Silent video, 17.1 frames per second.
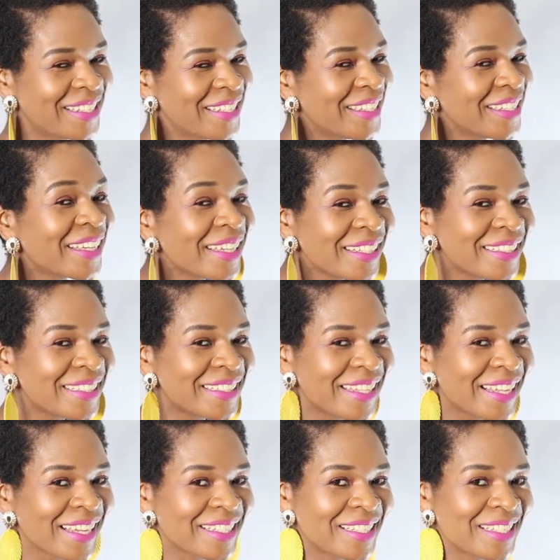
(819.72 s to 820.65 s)
Dear
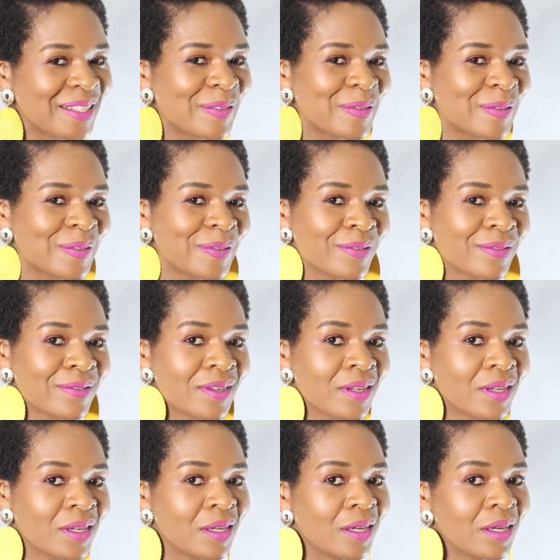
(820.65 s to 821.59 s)
detective,
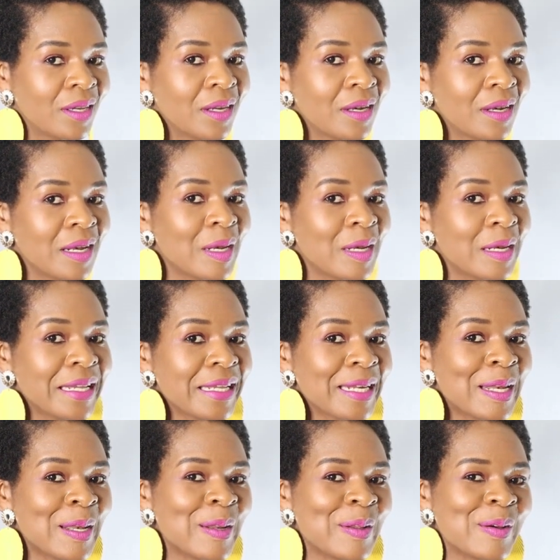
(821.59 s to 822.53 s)

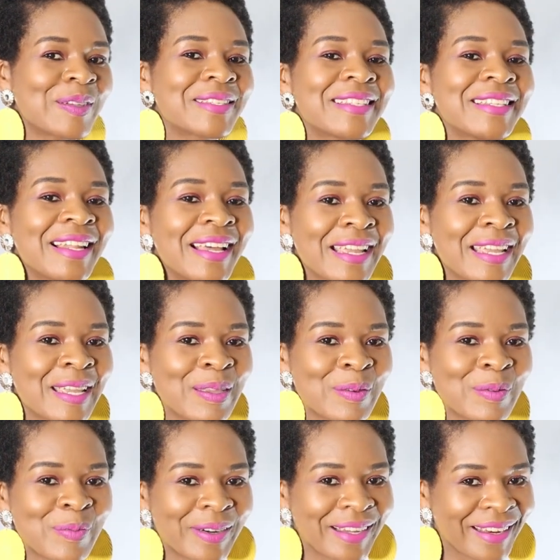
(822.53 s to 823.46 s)
it looks like
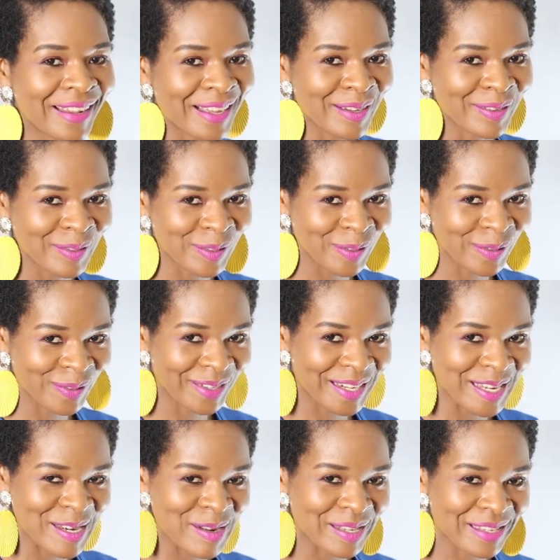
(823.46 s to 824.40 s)
you might have to
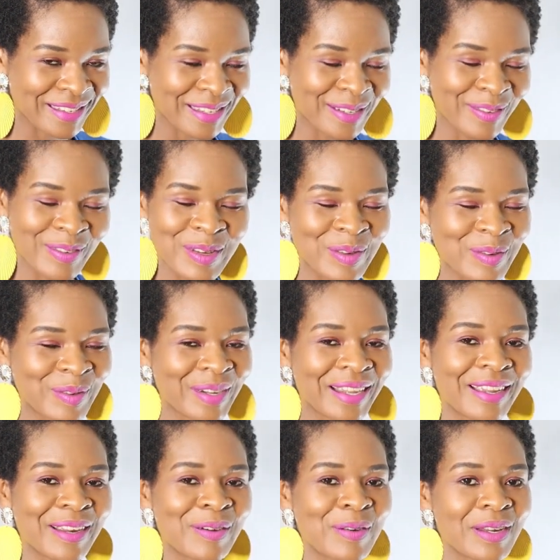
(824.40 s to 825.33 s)
find yourself in your
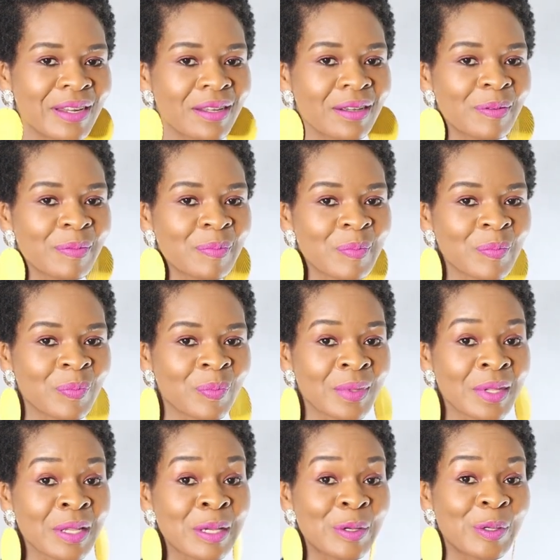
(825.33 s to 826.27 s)
career.
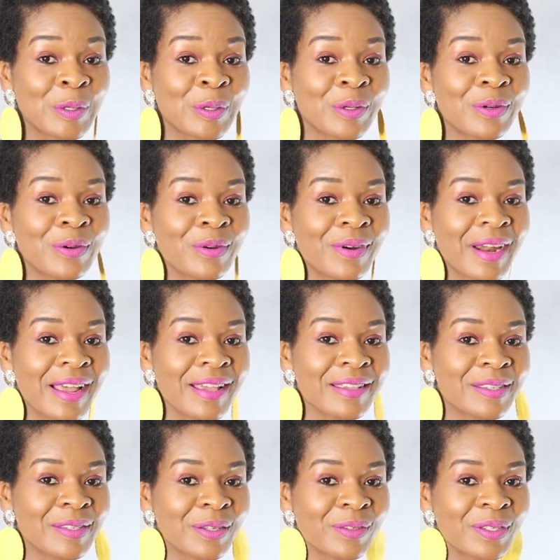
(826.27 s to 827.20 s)
You know, the
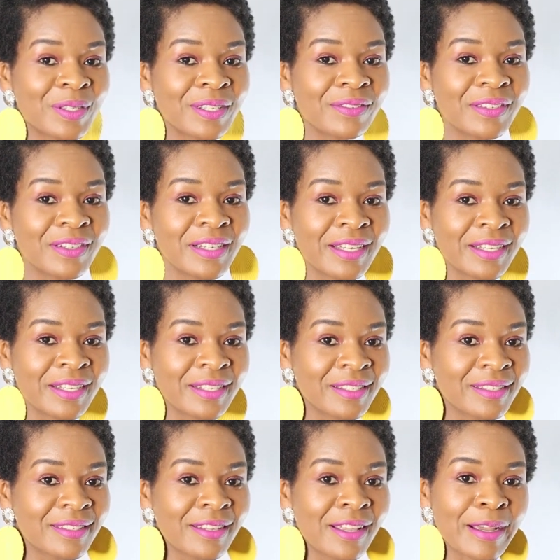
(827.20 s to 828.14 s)
rise of
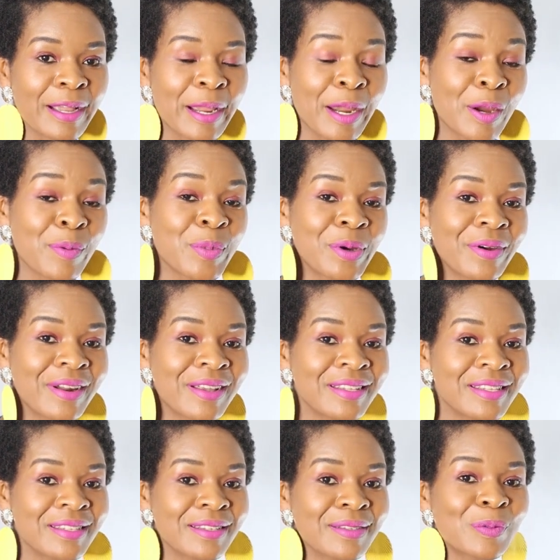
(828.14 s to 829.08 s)
surveillance
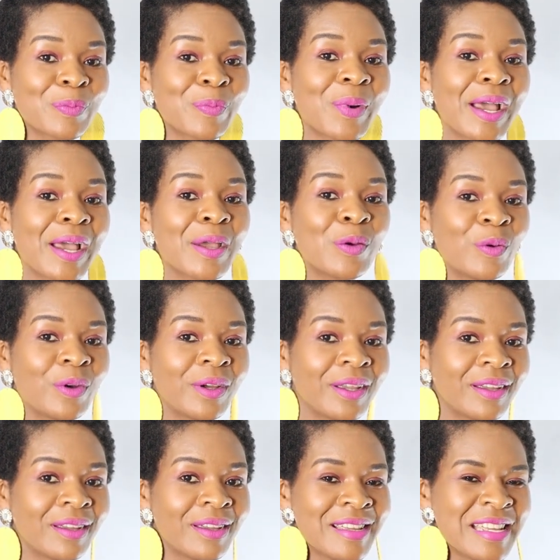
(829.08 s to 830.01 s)
cameras and
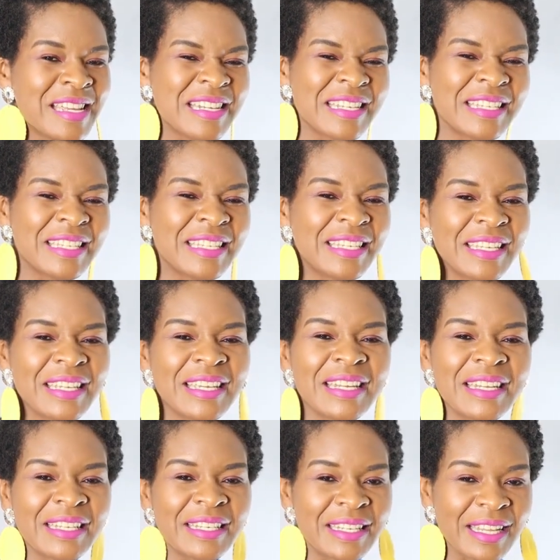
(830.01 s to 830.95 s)
spyware and
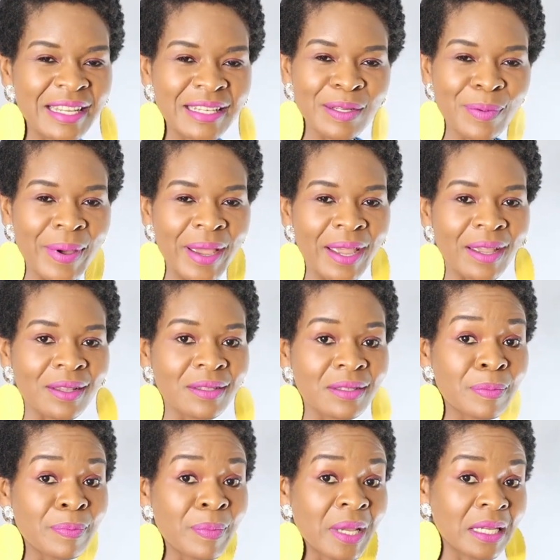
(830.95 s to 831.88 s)
DNA data
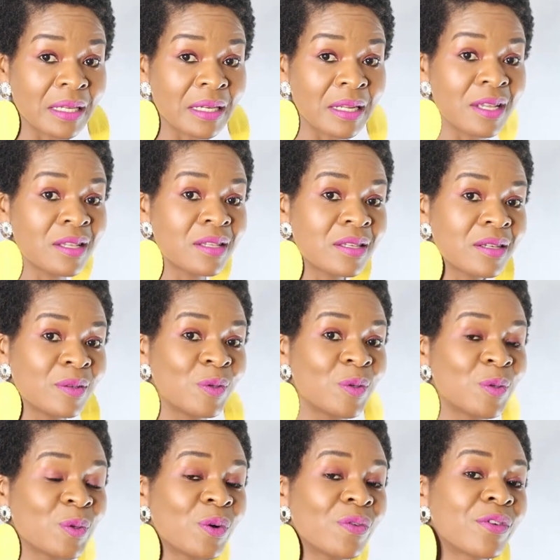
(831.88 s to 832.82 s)
banks make it easier
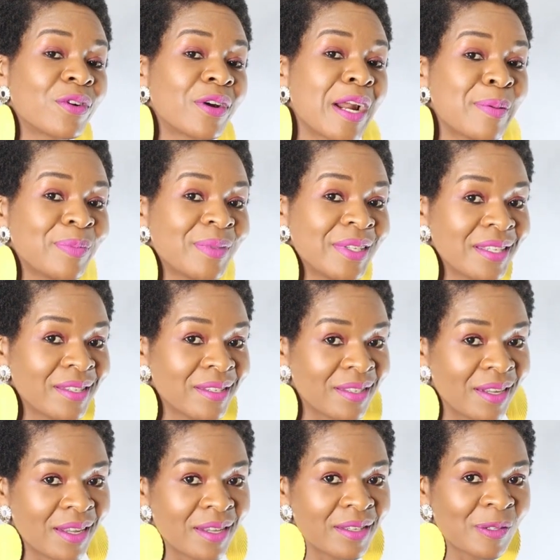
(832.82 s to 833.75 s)
to solve crime these
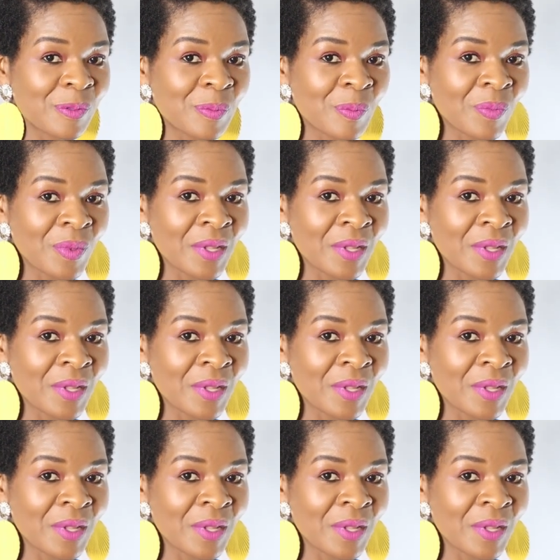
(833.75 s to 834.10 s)
days.